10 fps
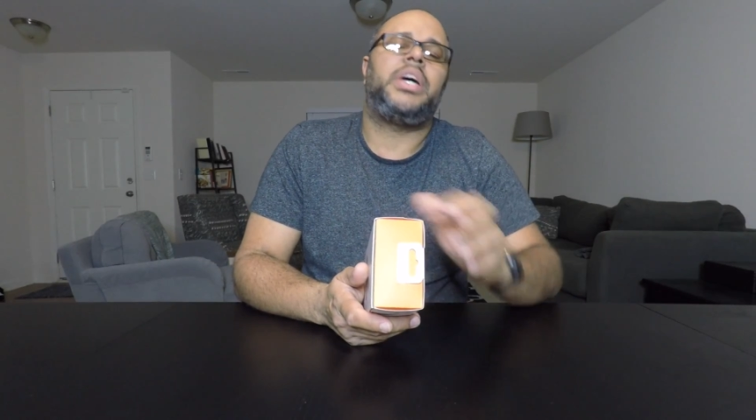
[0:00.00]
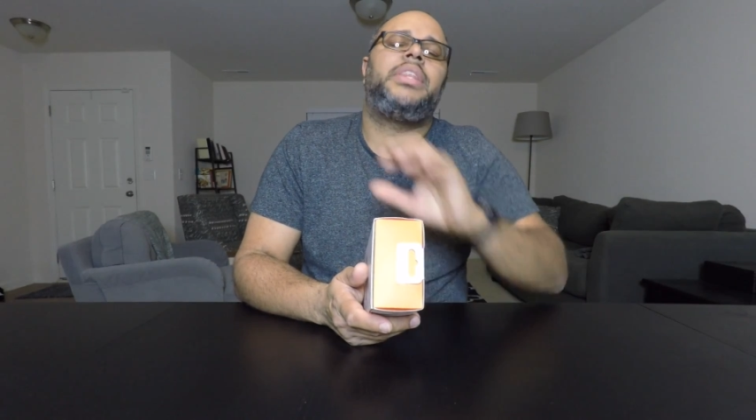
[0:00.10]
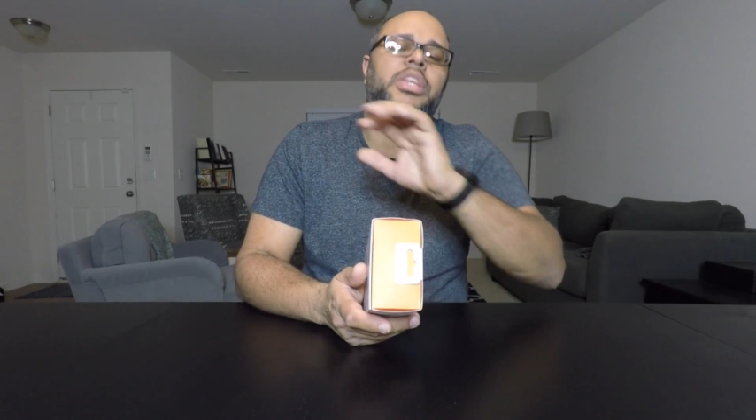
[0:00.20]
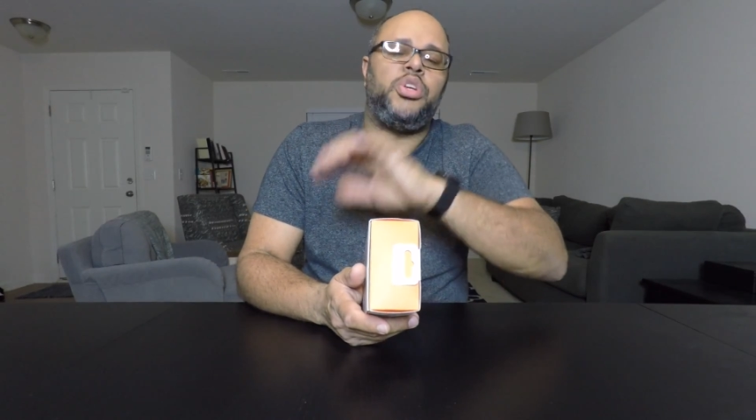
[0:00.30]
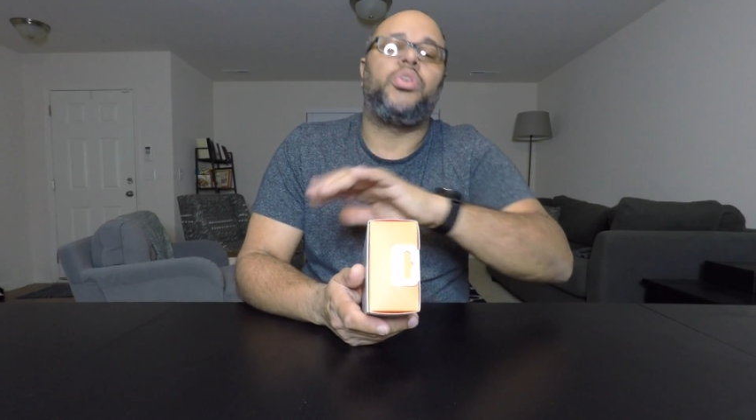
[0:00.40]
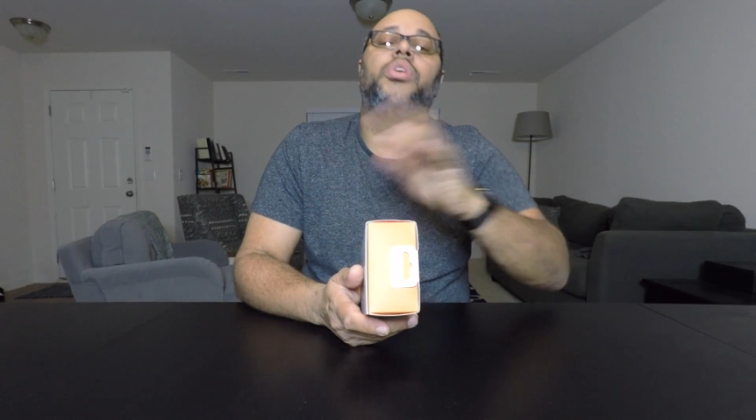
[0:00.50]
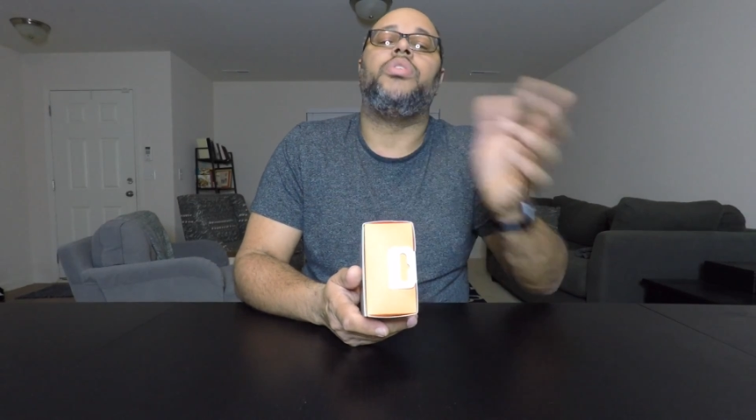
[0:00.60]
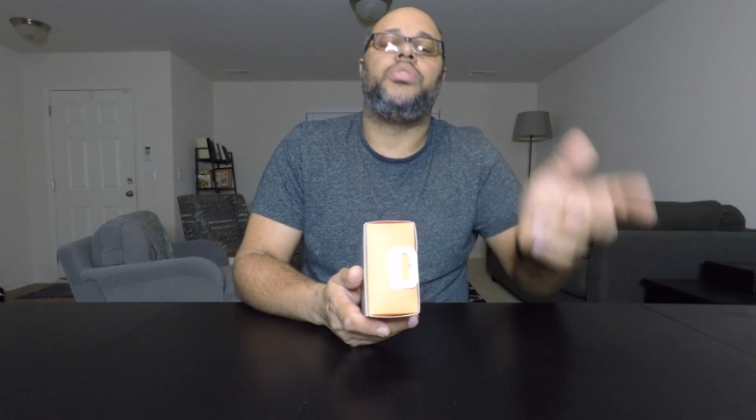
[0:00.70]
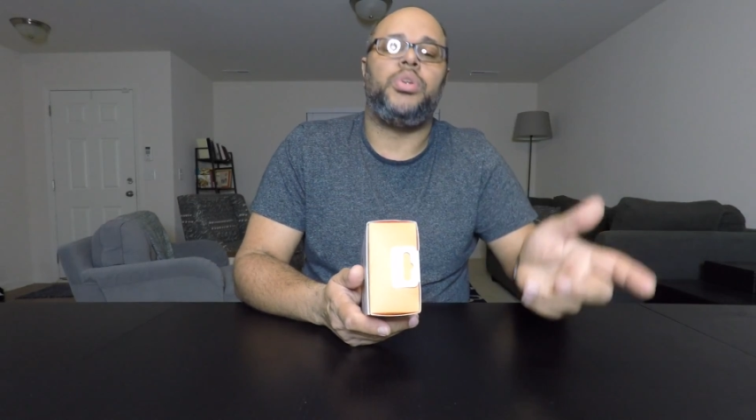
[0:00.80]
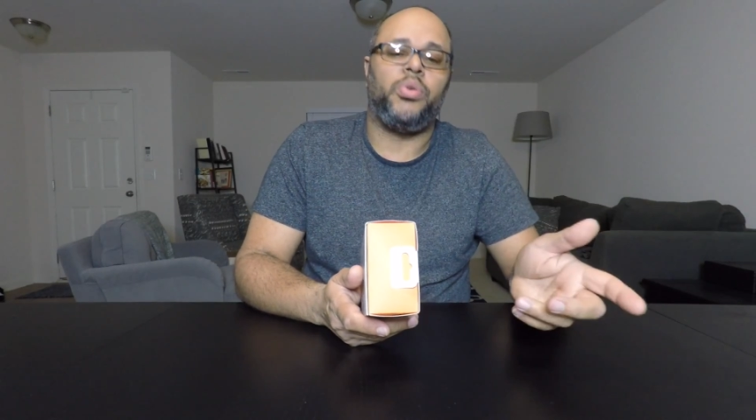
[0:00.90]
and then you
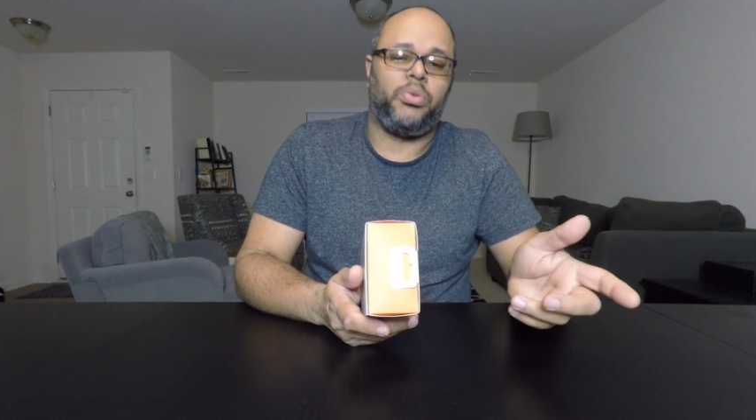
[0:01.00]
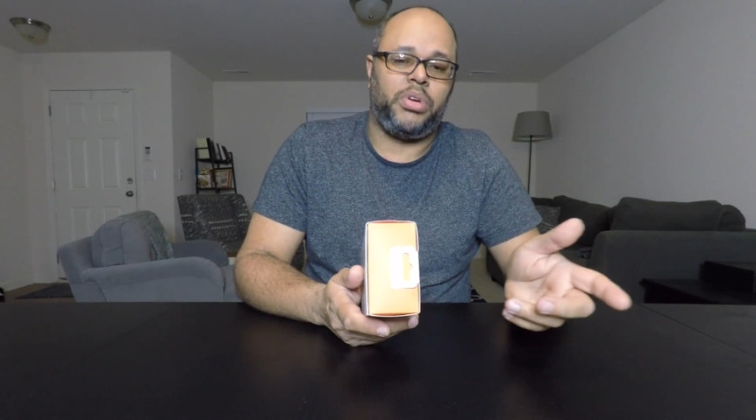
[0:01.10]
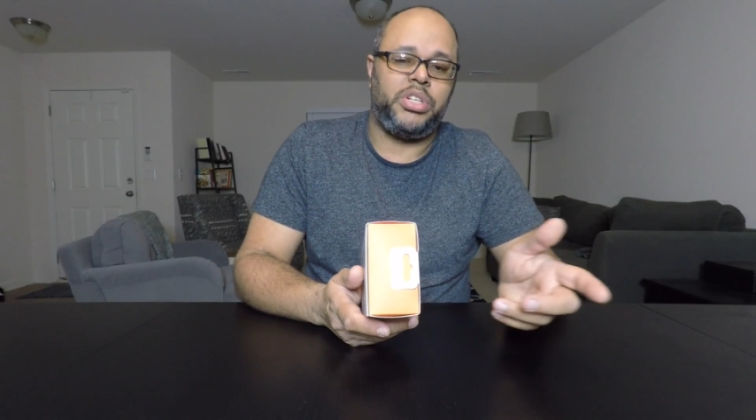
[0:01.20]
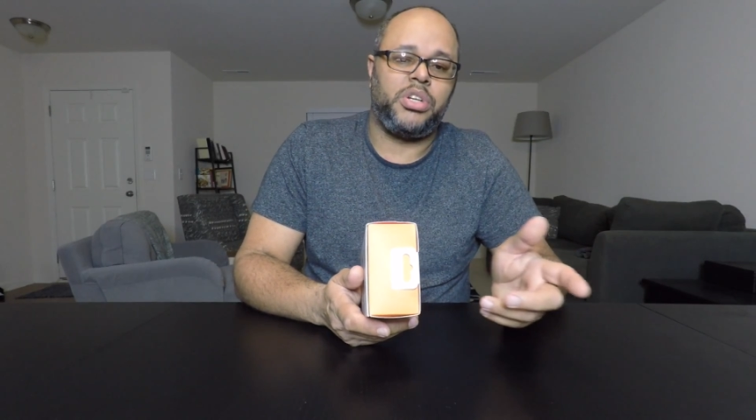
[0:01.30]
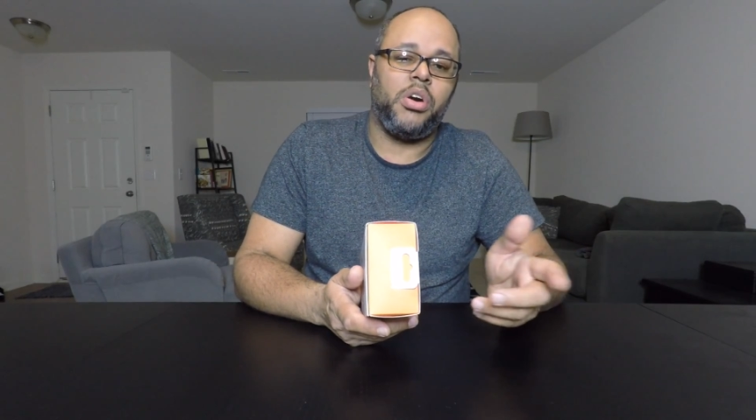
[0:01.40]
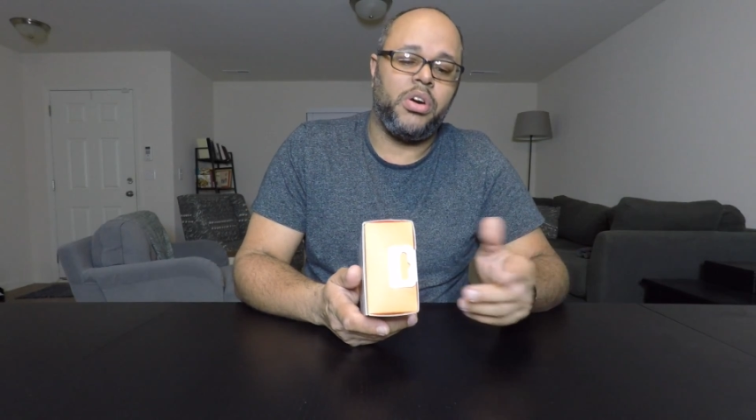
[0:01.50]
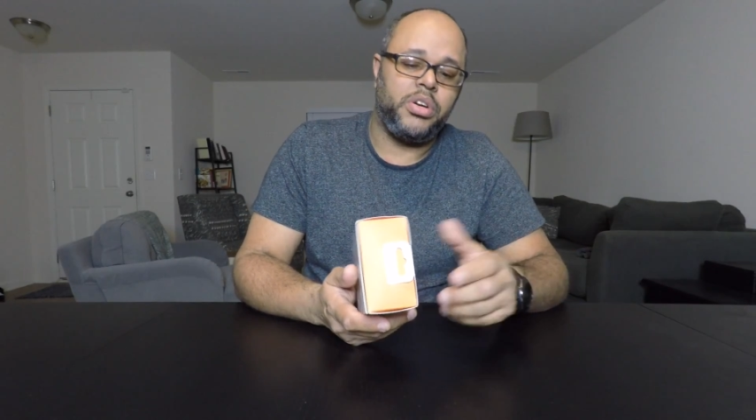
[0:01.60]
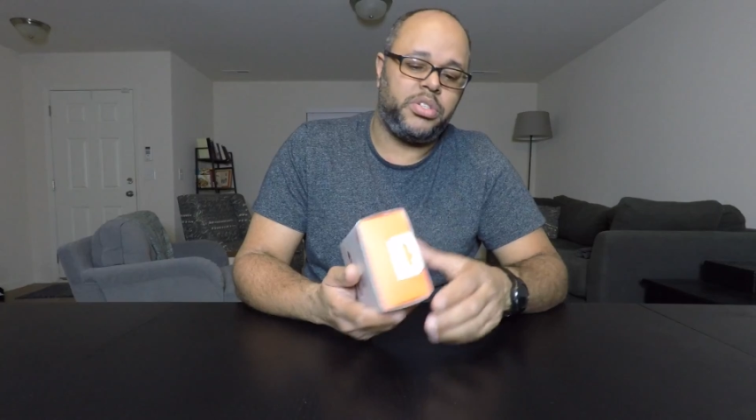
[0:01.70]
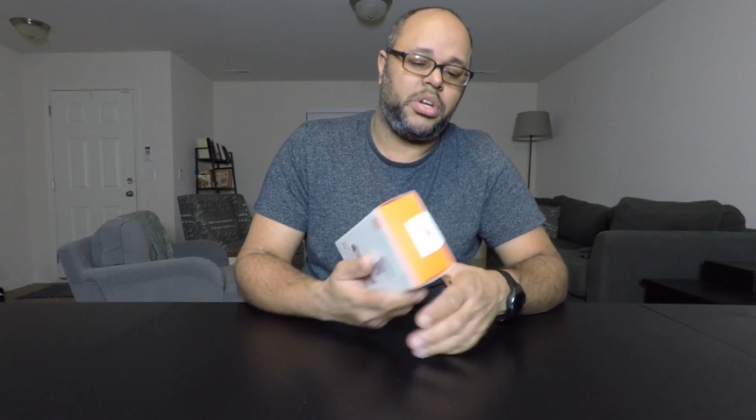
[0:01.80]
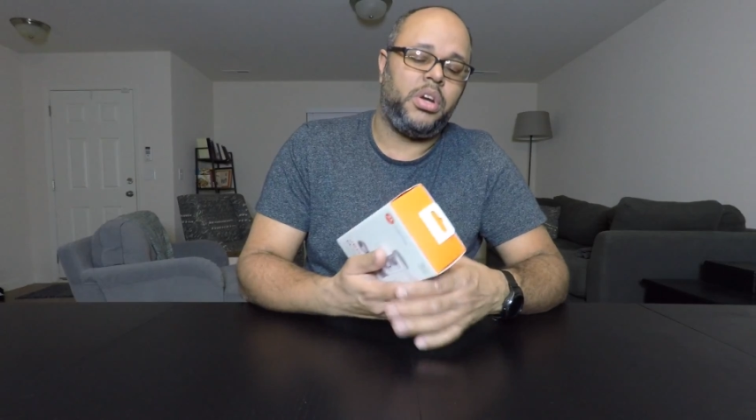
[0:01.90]
can do a
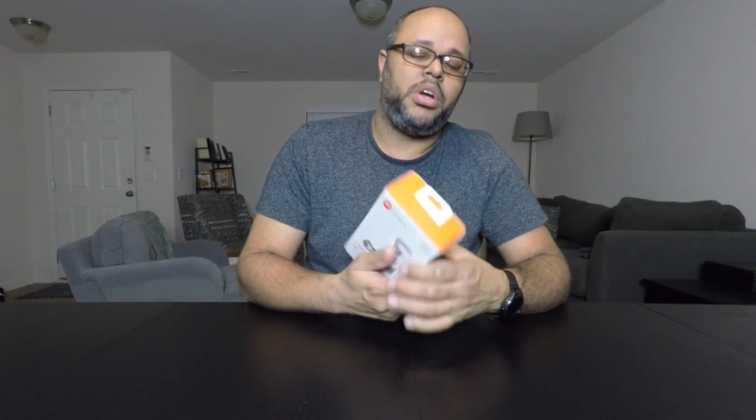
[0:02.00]
recharge